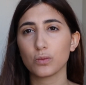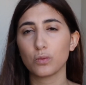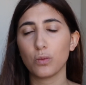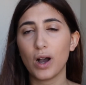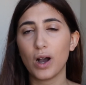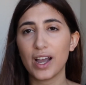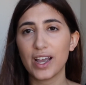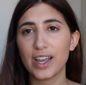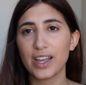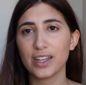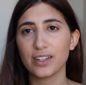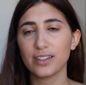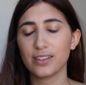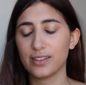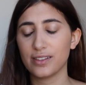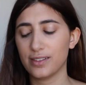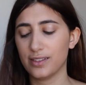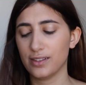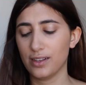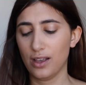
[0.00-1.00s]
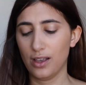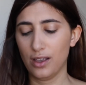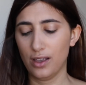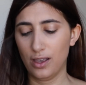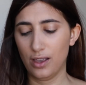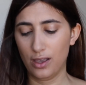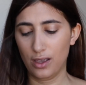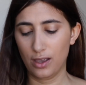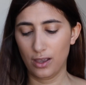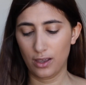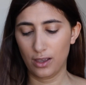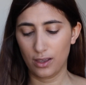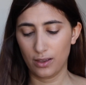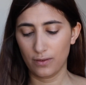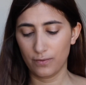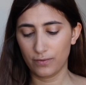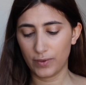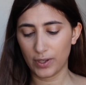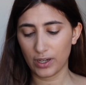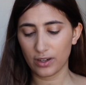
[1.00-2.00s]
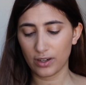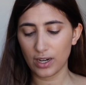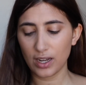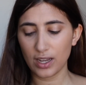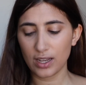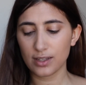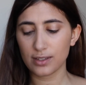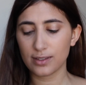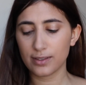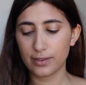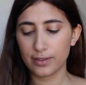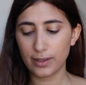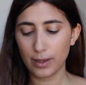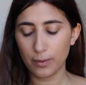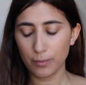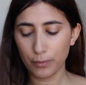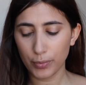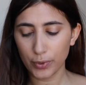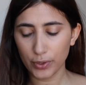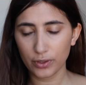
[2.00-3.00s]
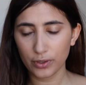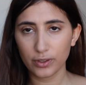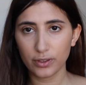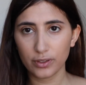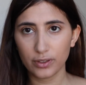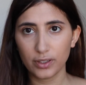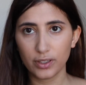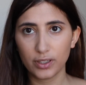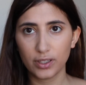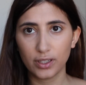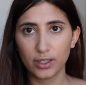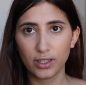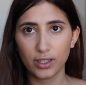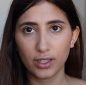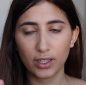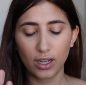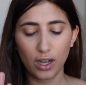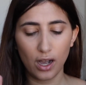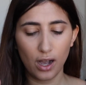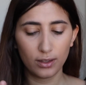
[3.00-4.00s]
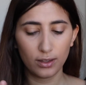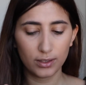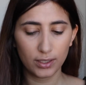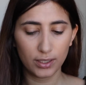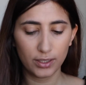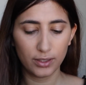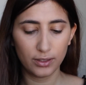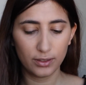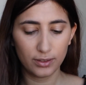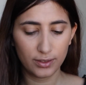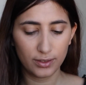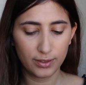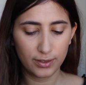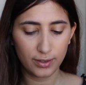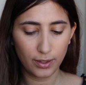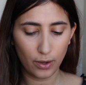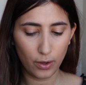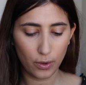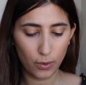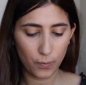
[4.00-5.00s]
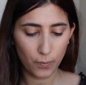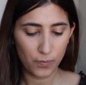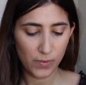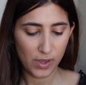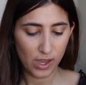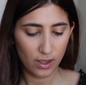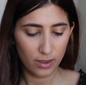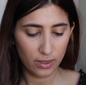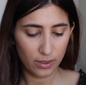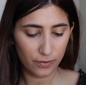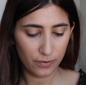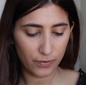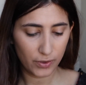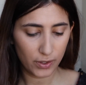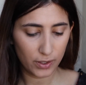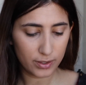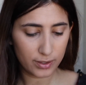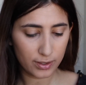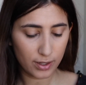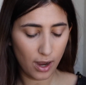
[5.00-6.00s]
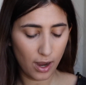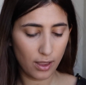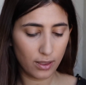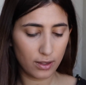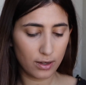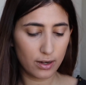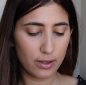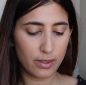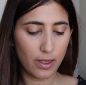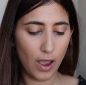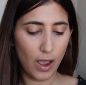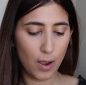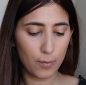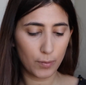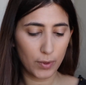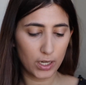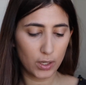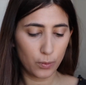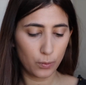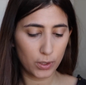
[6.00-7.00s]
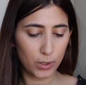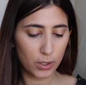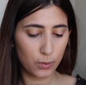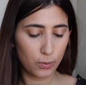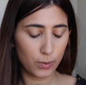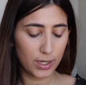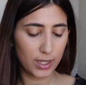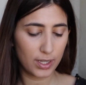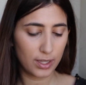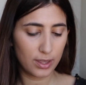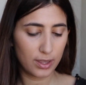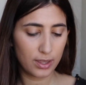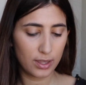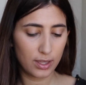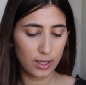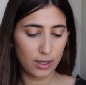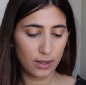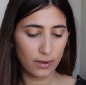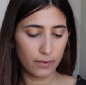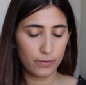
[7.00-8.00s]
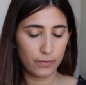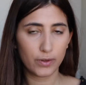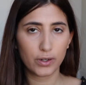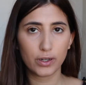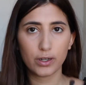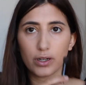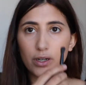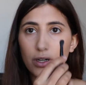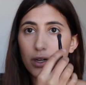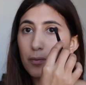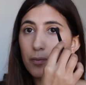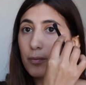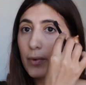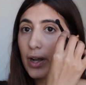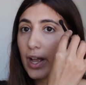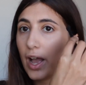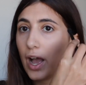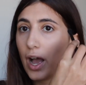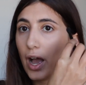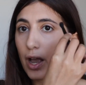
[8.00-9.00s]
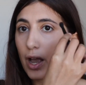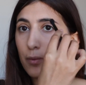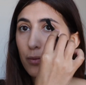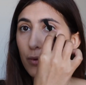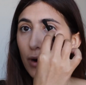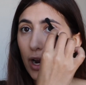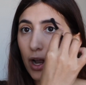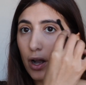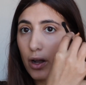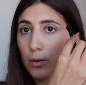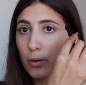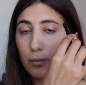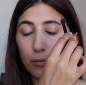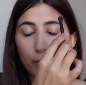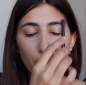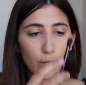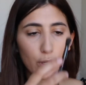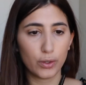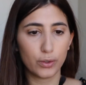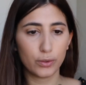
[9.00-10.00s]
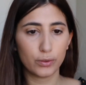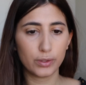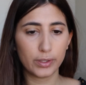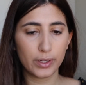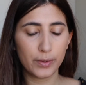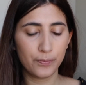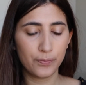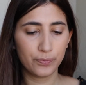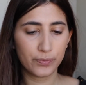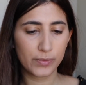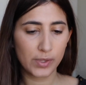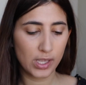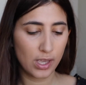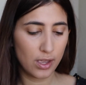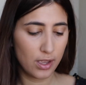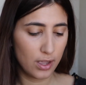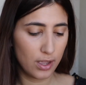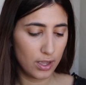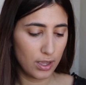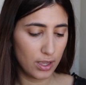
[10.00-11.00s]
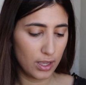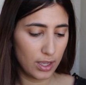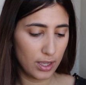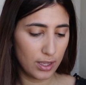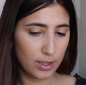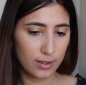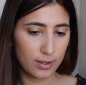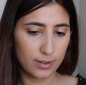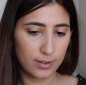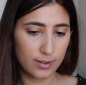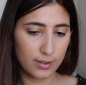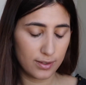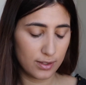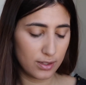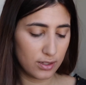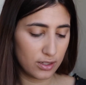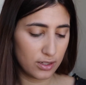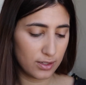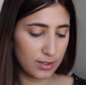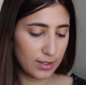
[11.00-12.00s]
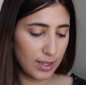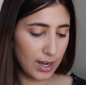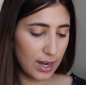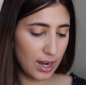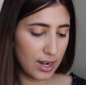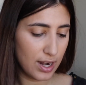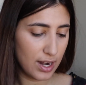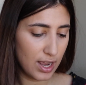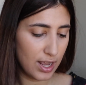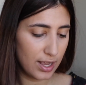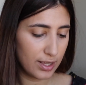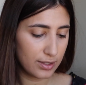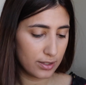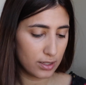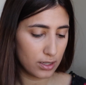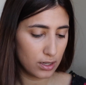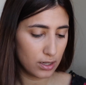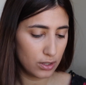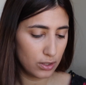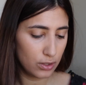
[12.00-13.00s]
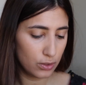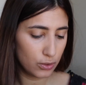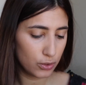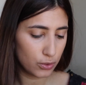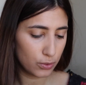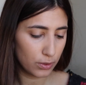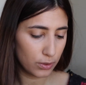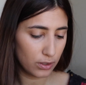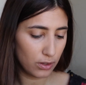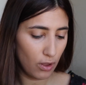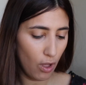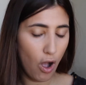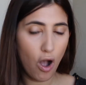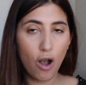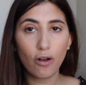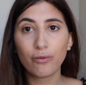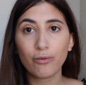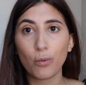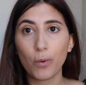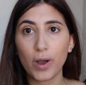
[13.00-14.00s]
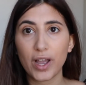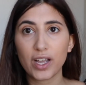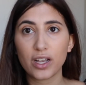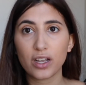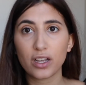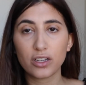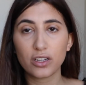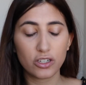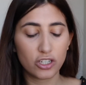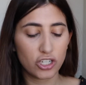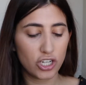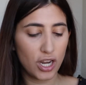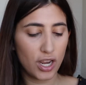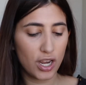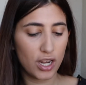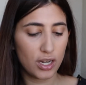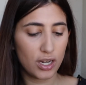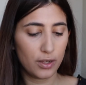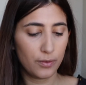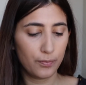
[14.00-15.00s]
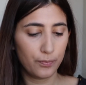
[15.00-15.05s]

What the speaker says: whites, very simple colors. So the first color that I'm gonna work with for my eyebrow bone is just like a nice neutral off-white shade.